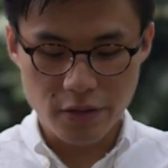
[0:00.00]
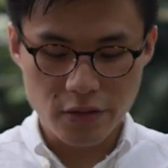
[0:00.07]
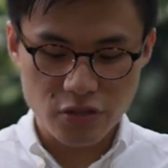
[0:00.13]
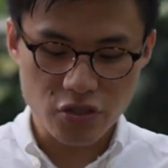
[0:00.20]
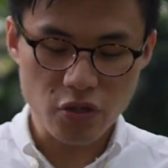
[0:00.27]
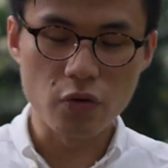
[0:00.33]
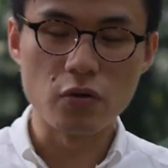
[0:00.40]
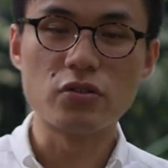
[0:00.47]

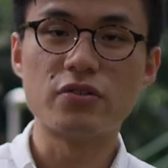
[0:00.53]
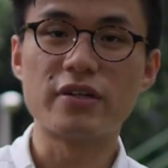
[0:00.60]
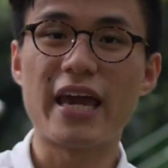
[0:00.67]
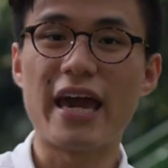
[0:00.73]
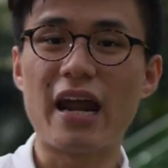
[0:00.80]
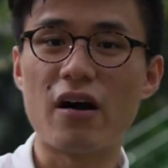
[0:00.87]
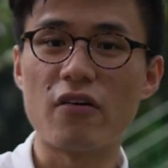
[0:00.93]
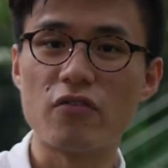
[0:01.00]
So to
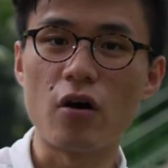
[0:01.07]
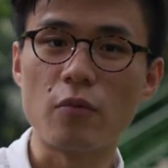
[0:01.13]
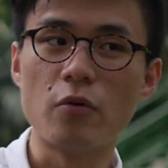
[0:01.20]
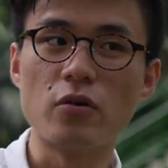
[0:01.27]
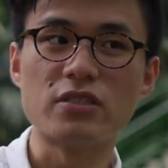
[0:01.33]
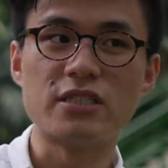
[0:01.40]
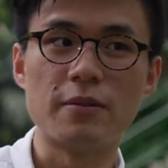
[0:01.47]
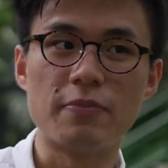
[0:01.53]
get out of lock
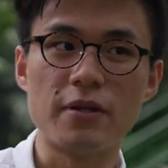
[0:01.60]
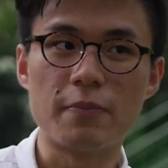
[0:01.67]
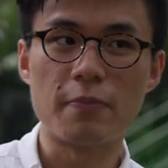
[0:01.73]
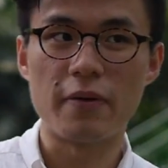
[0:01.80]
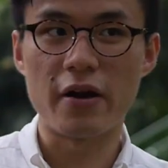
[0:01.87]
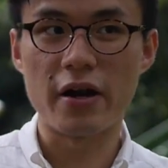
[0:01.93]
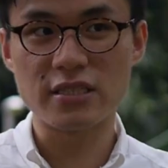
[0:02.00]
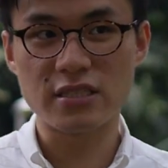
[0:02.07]
mode, simply
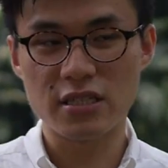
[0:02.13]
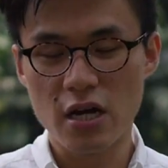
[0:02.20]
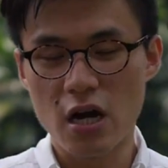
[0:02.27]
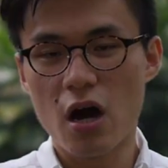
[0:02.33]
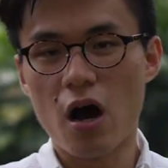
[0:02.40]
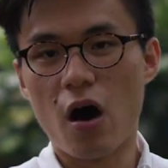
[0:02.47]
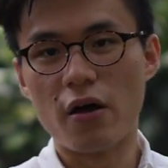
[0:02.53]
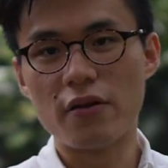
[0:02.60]
press
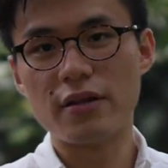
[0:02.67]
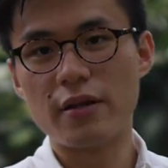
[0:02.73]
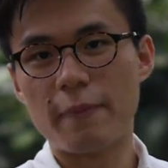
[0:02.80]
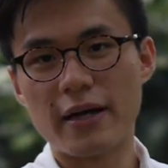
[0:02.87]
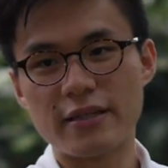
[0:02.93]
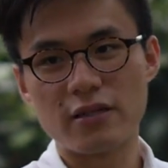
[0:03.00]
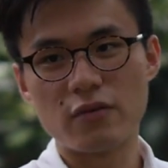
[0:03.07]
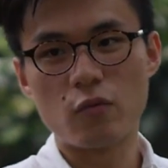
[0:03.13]
on the
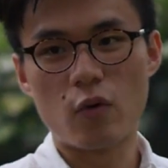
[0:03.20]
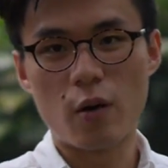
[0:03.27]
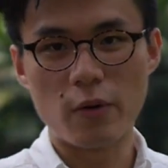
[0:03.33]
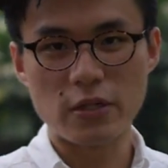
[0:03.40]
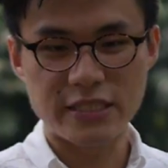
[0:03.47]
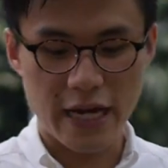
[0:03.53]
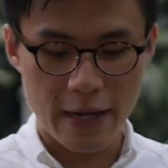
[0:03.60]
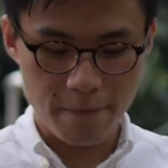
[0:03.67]
button one more
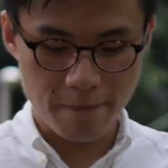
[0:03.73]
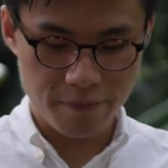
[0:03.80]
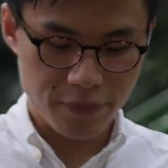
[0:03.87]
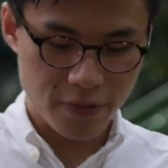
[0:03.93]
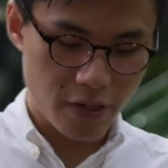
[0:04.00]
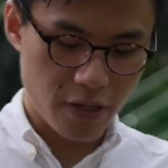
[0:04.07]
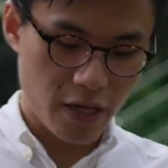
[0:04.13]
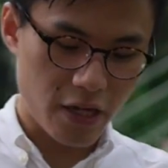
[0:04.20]
time
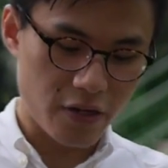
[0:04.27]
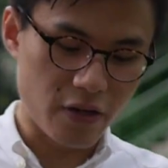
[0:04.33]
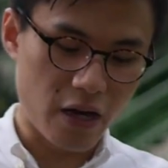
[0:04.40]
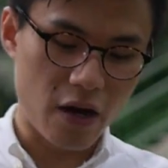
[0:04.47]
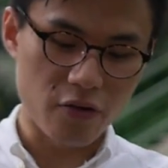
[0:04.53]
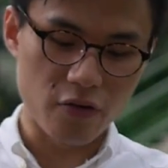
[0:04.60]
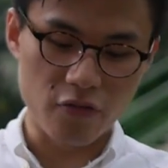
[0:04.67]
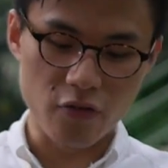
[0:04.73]
and you're
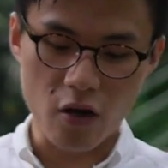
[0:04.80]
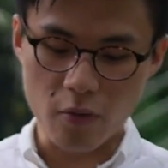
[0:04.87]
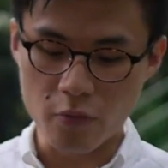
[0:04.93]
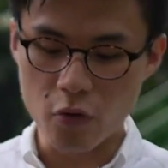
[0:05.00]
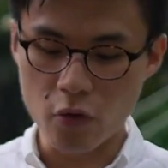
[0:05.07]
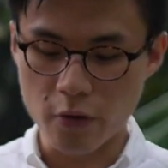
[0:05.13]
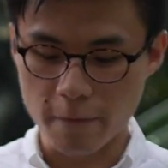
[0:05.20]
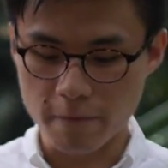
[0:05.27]
out of lock
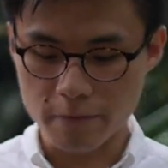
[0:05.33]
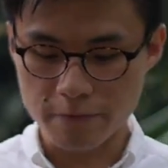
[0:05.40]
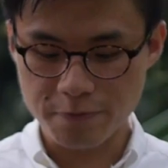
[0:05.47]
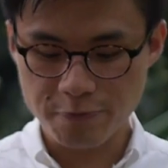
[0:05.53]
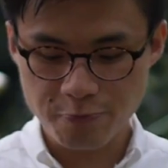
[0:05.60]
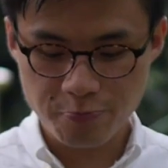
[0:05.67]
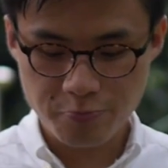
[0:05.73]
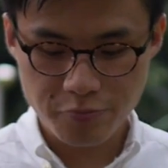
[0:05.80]
mode.
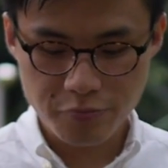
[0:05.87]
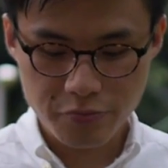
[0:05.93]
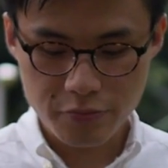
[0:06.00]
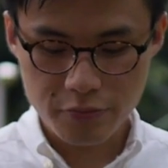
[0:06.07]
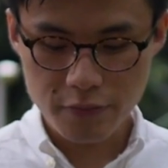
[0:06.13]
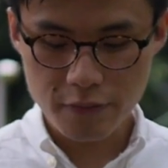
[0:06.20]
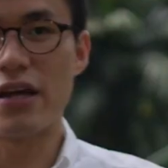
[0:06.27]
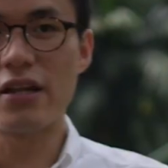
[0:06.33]

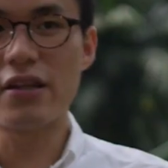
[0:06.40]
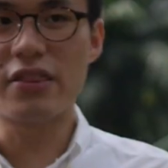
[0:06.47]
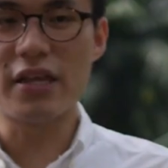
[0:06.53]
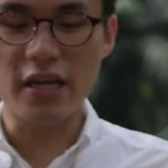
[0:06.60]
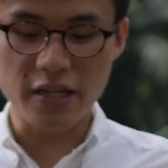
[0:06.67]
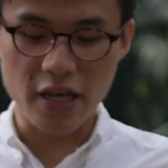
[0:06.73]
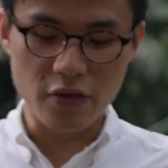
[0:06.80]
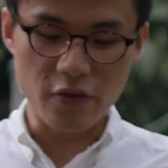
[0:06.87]
Another
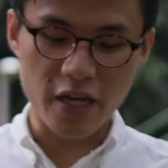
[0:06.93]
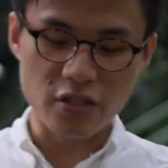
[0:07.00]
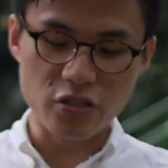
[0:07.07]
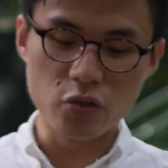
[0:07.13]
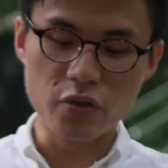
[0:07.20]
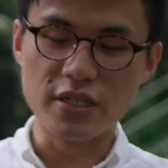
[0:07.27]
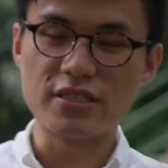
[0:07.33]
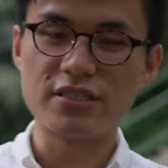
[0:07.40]
thing that you can
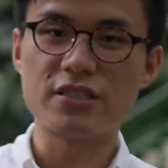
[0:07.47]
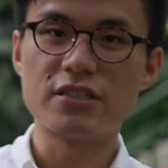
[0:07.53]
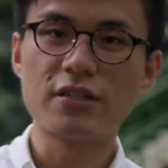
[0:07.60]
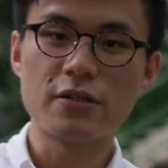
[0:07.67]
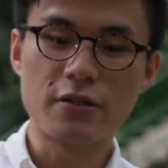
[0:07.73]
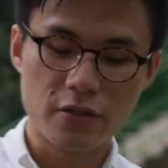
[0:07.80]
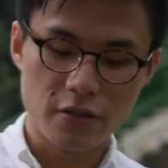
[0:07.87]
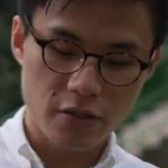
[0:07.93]
do is
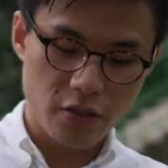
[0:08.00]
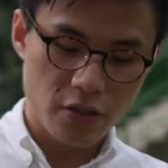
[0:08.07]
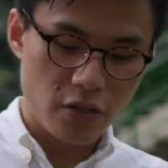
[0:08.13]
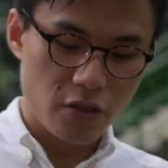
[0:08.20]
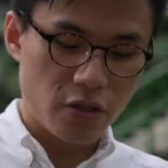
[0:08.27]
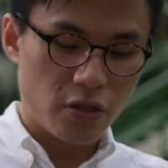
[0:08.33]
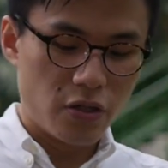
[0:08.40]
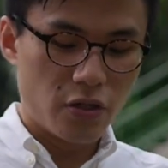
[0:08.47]

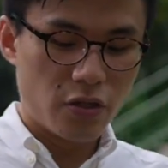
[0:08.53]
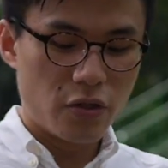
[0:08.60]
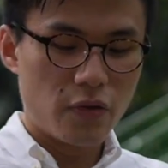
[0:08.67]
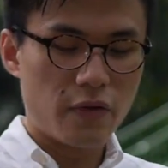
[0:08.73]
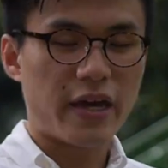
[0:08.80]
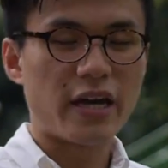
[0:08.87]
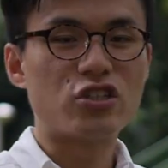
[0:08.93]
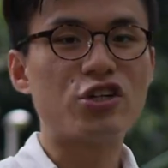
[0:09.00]

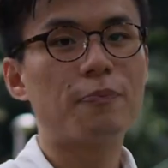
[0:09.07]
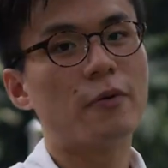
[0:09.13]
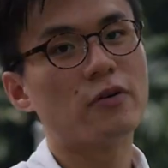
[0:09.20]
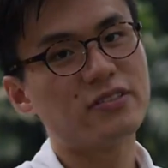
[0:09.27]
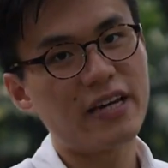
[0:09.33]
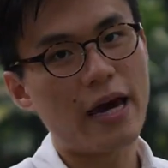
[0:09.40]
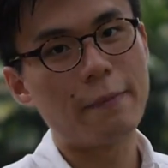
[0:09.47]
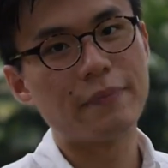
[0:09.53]
you can triple
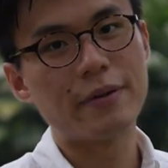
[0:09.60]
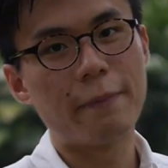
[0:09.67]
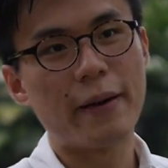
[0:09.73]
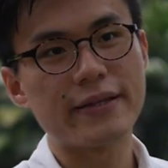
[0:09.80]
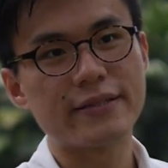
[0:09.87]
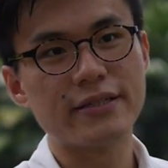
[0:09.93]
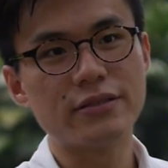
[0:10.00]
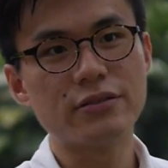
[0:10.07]
tap the
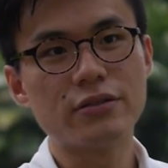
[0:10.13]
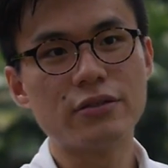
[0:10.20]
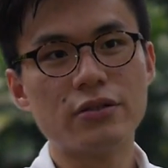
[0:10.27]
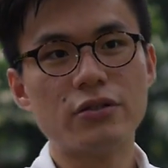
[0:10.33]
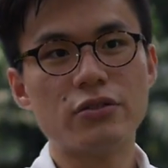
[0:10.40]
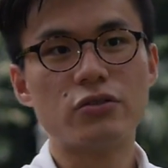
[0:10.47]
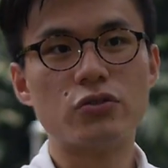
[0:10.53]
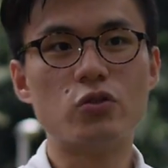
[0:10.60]
button
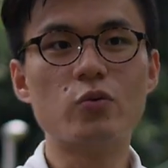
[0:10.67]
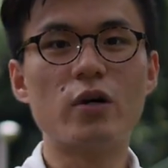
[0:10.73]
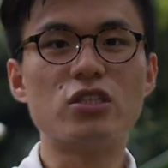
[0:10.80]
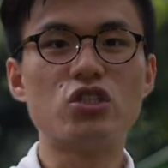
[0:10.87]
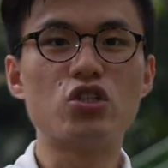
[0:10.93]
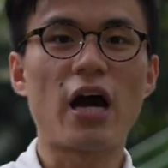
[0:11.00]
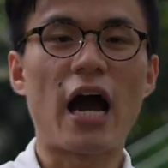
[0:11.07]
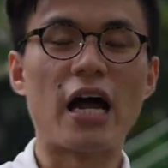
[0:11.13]
to do a
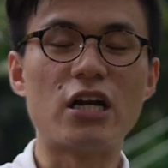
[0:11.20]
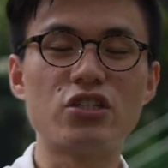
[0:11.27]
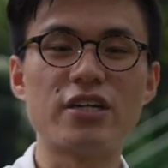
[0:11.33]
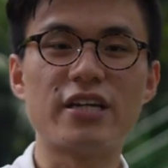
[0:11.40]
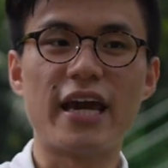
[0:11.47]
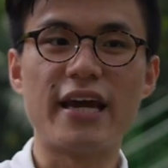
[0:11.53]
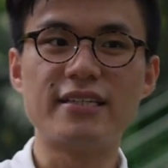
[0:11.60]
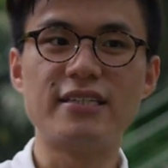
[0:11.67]

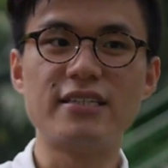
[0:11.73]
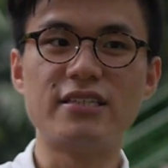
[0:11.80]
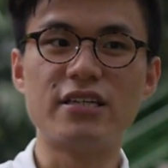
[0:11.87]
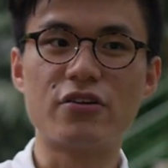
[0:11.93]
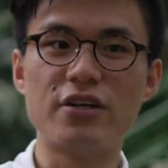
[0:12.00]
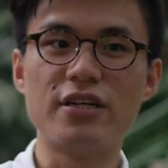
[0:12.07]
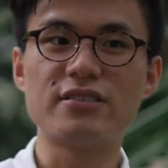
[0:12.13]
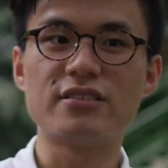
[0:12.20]
180
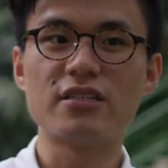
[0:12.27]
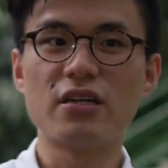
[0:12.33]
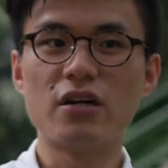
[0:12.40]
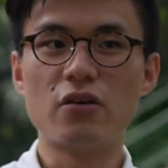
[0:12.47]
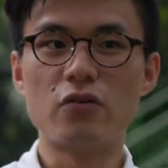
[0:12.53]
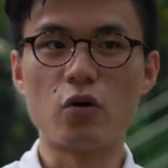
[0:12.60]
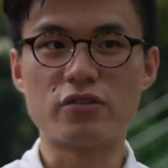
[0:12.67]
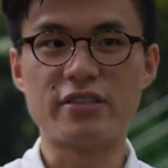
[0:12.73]
degrees
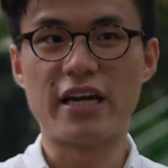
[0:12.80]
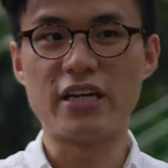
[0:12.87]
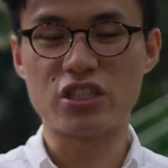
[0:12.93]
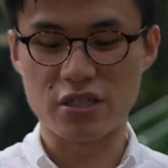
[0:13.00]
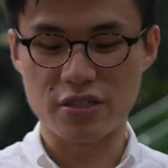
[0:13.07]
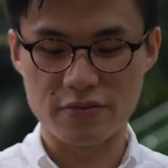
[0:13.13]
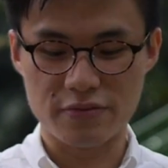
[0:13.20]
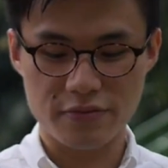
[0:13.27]

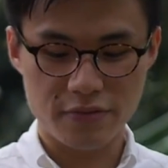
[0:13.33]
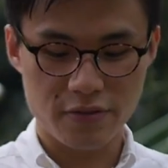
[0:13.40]
rotation.